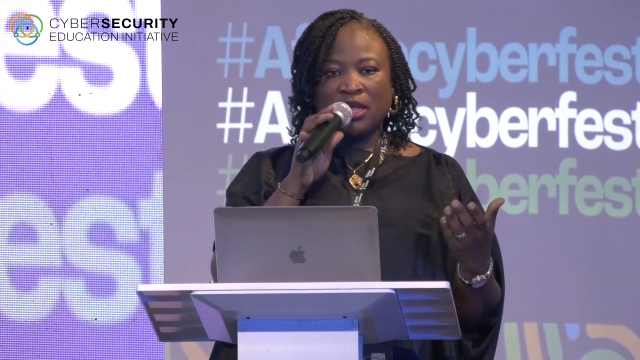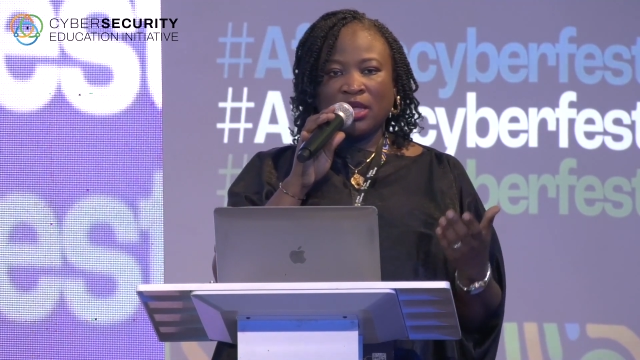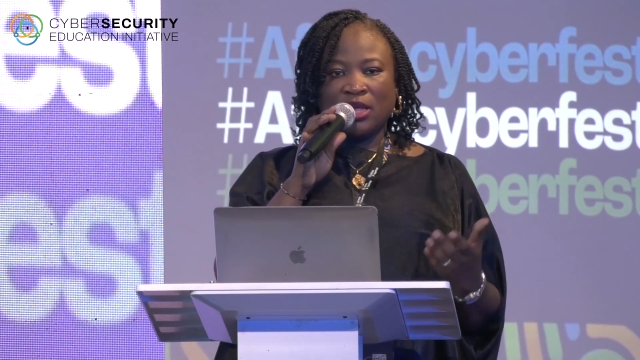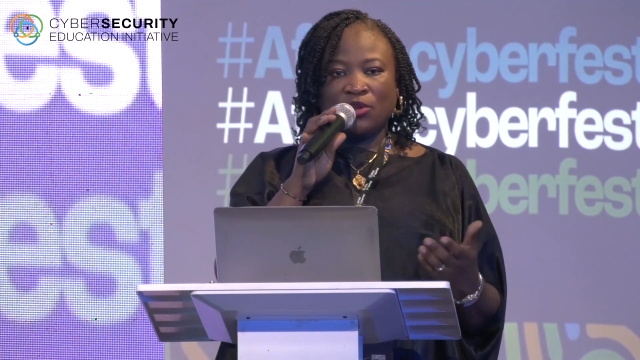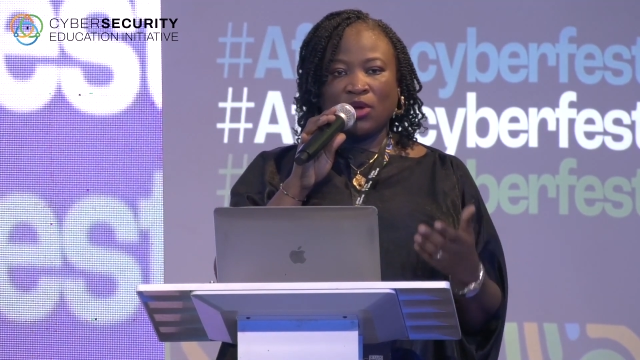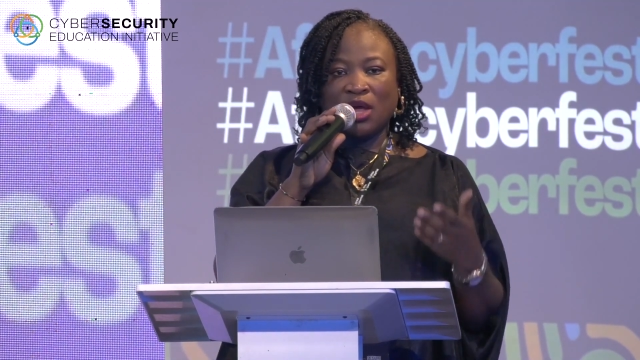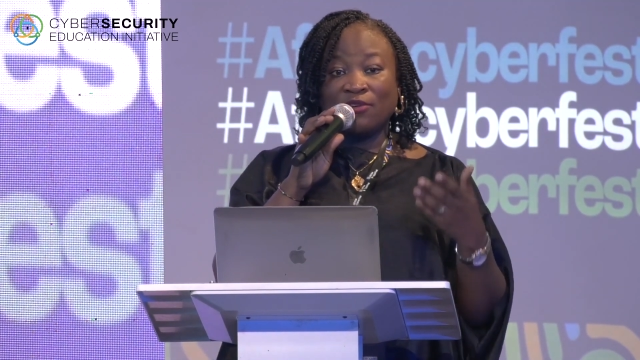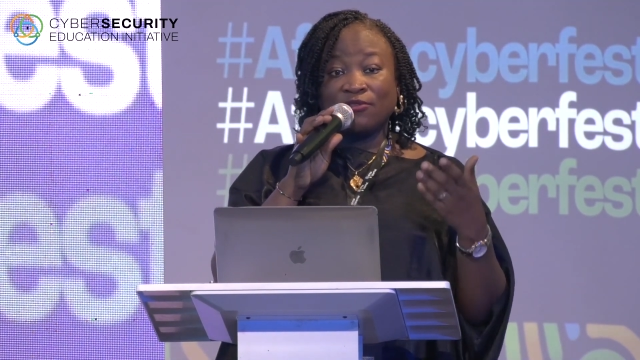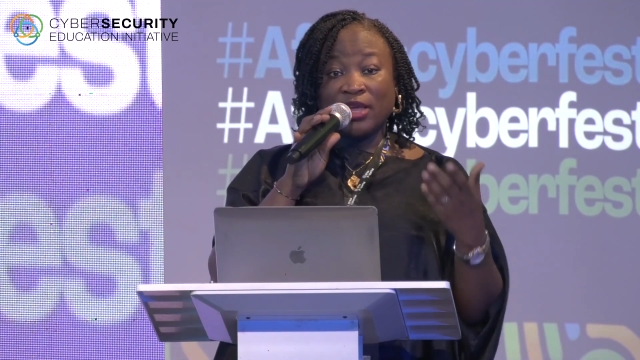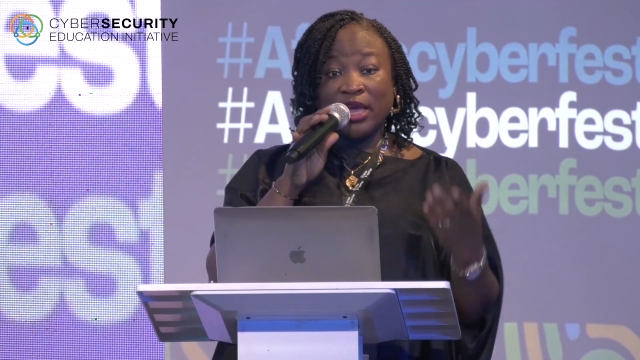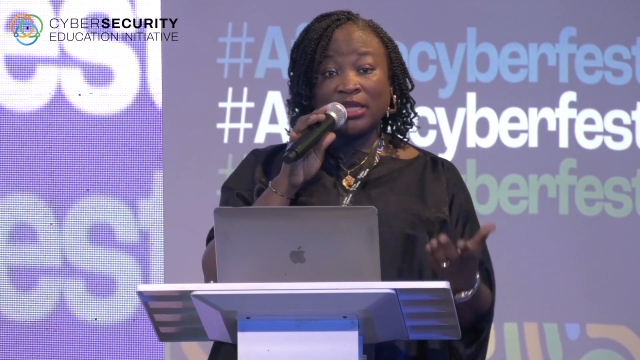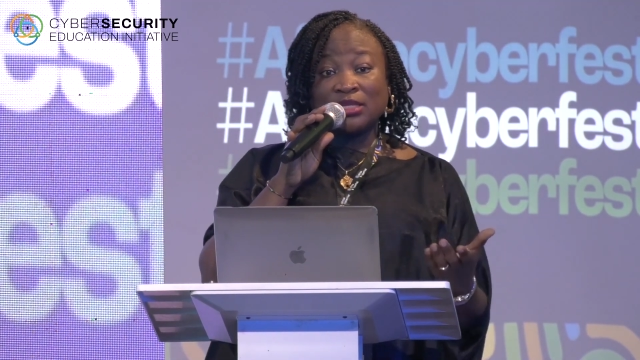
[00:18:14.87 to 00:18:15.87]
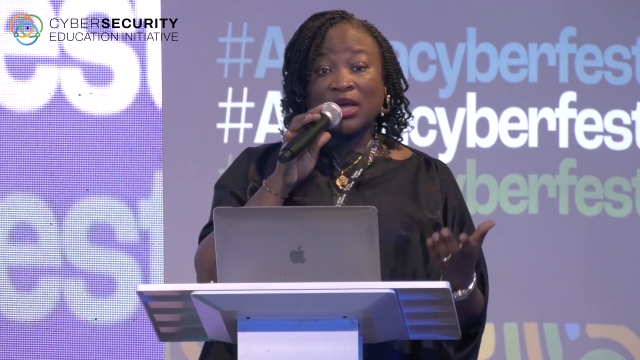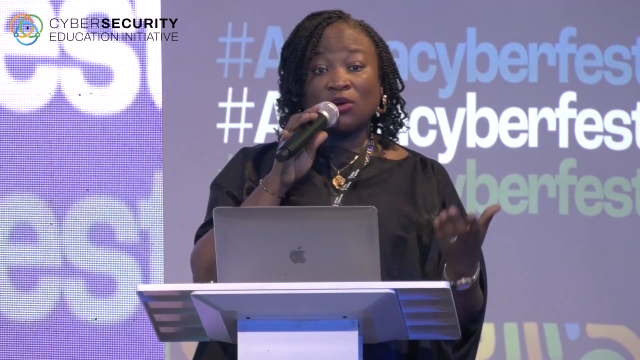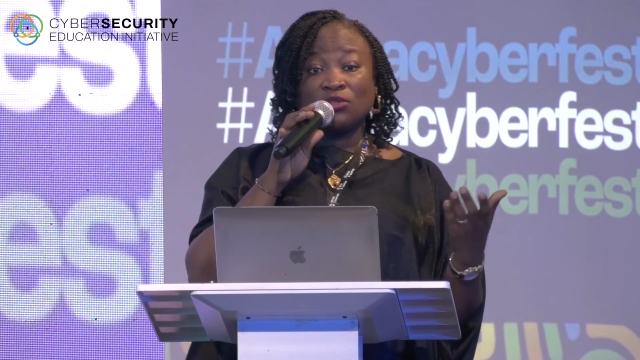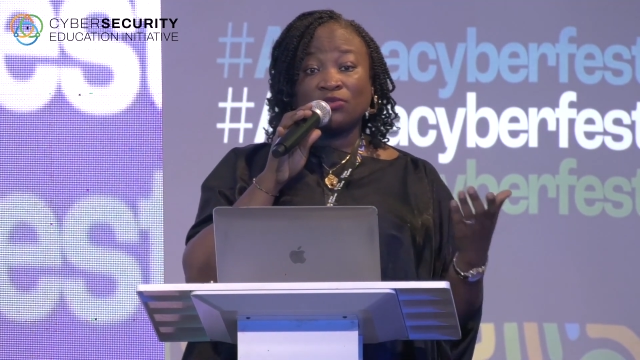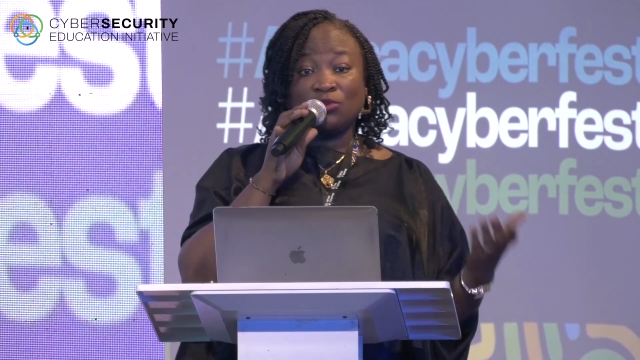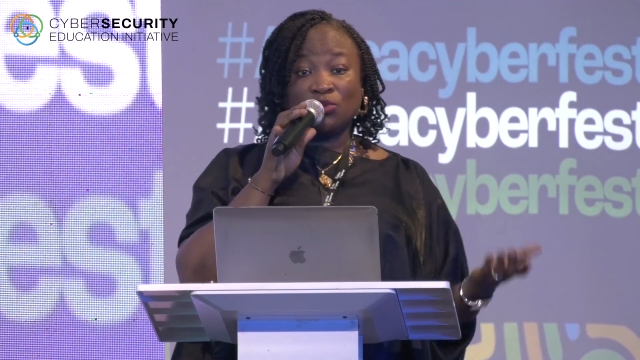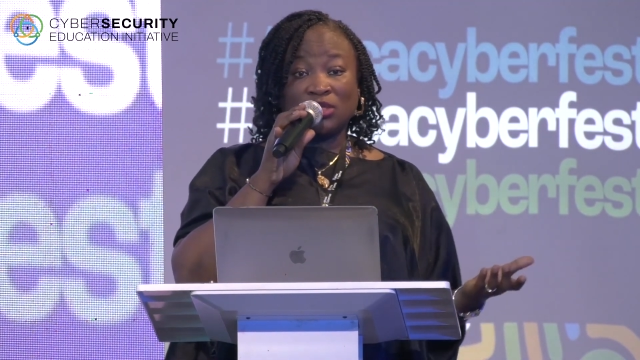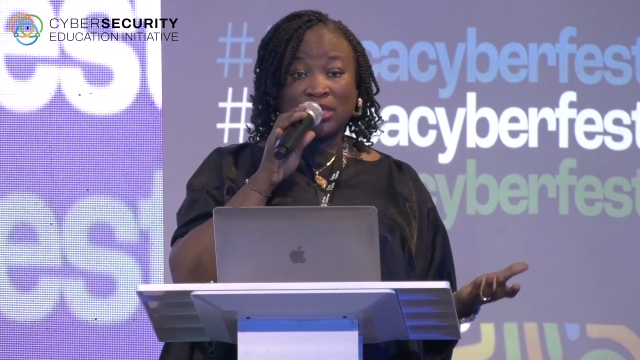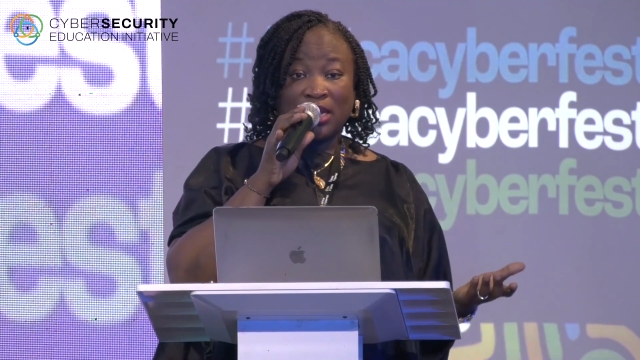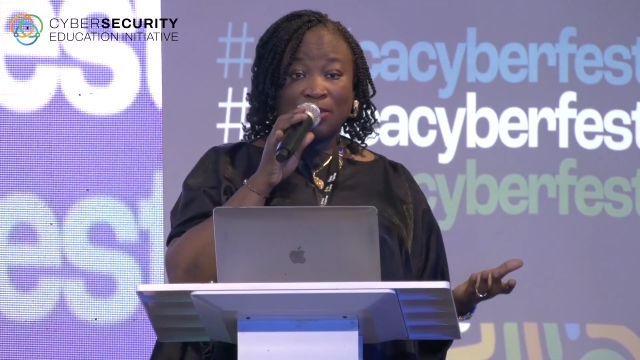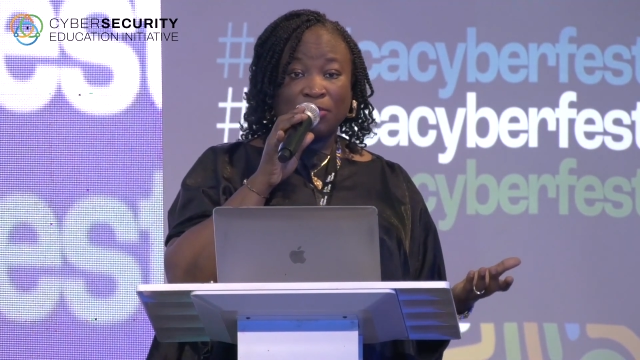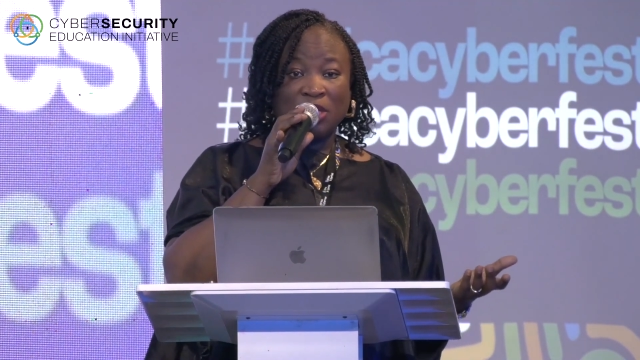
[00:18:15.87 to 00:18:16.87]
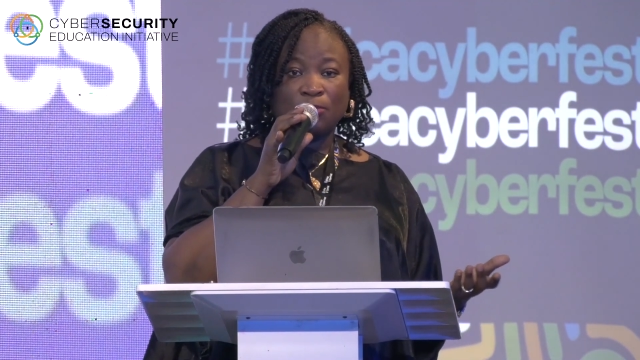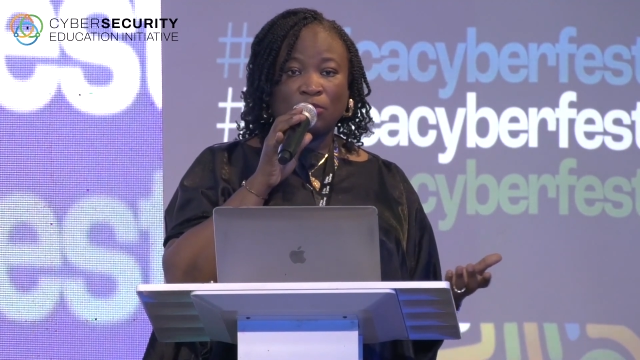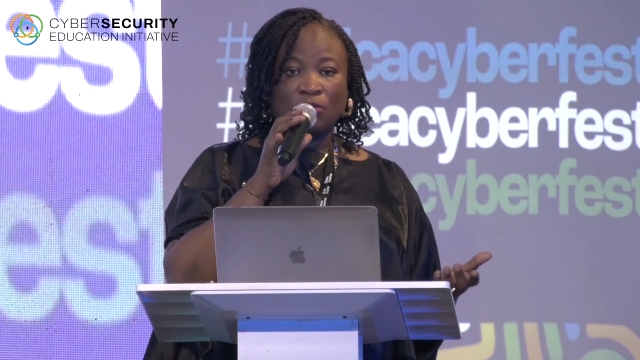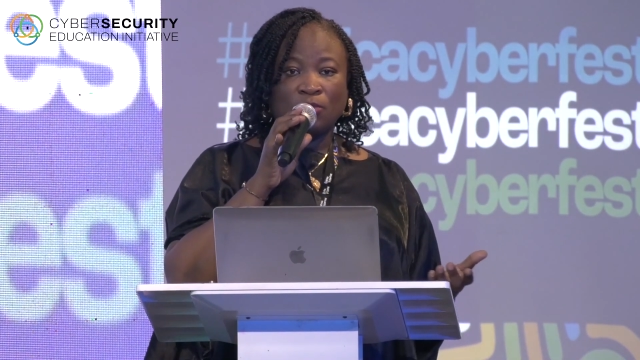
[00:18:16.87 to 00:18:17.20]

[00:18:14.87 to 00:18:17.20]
and you have 8 out of those 10 people